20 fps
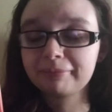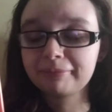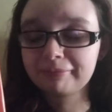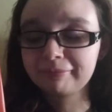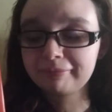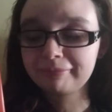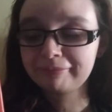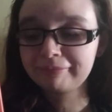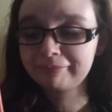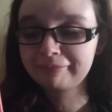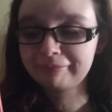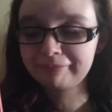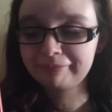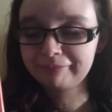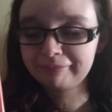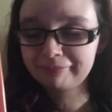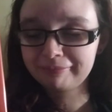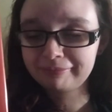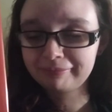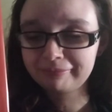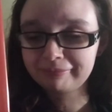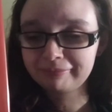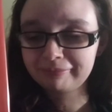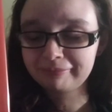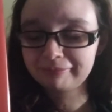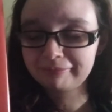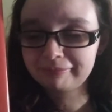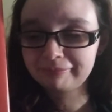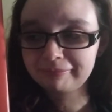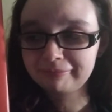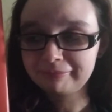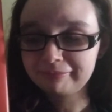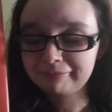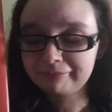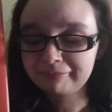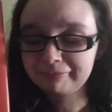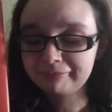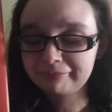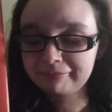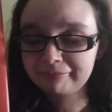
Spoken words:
[no speech]